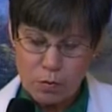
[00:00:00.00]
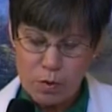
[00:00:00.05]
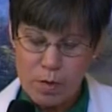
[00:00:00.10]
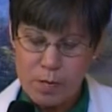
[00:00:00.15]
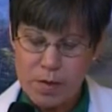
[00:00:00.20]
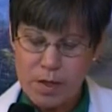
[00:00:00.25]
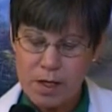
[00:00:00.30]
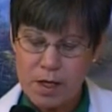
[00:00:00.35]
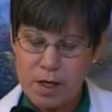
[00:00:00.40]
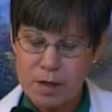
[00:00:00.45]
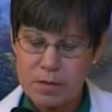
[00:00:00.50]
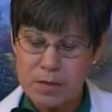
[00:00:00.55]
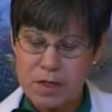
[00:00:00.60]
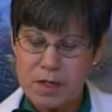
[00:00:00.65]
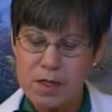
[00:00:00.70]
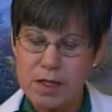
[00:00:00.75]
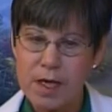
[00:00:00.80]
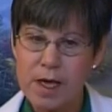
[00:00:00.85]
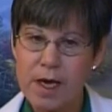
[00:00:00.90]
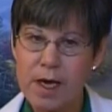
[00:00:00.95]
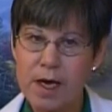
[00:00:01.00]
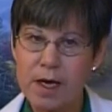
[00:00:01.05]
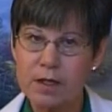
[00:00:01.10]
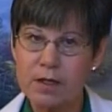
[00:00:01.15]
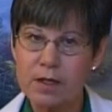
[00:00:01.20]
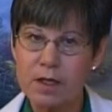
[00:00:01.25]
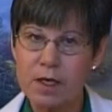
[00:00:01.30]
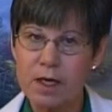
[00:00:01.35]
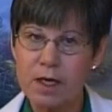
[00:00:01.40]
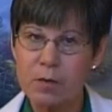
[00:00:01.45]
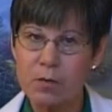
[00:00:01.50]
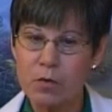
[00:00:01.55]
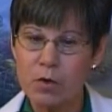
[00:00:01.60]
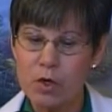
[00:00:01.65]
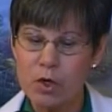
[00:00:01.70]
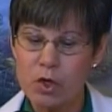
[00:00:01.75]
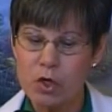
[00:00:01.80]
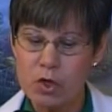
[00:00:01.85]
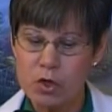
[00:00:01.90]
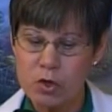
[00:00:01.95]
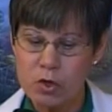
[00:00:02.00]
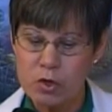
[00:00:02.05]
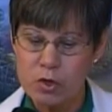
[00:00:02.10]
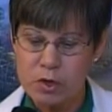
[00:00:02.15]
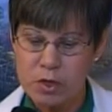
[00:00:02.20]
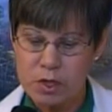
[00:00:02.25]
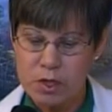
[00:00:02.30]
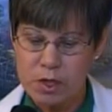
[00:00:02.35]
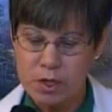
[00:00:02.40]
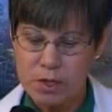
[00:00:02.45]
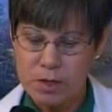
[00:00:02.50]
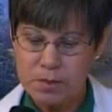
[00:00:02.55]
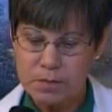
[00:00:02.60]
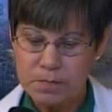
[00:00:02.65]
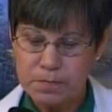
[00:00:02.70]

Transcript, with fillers: we become sad and we're hurt.